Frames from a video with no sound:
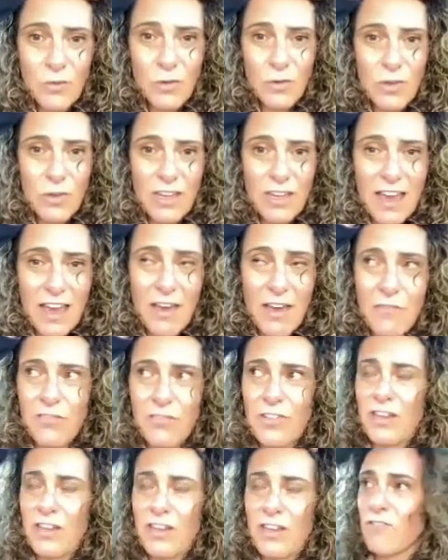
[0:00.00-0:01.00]
we have
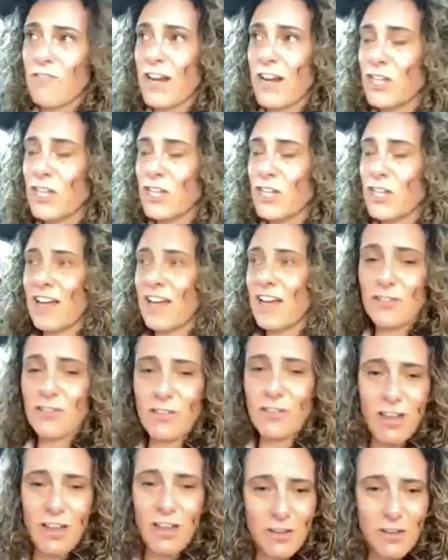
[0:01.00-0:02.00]
a racialized
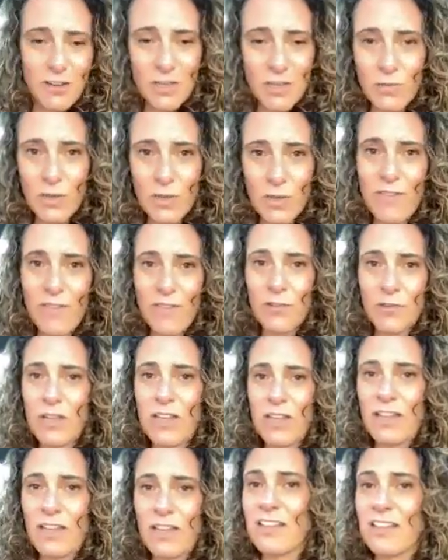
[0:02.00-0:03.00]
economy. We have a
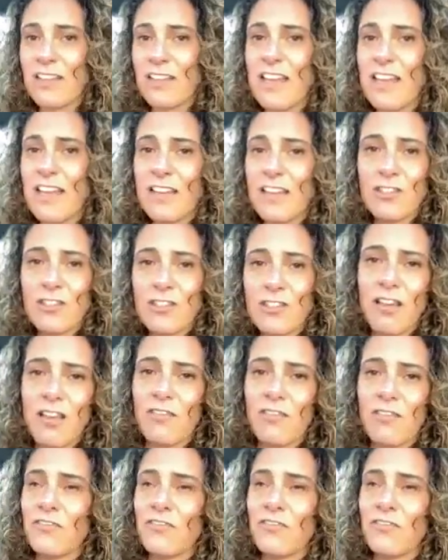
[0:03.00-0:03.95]
sense of,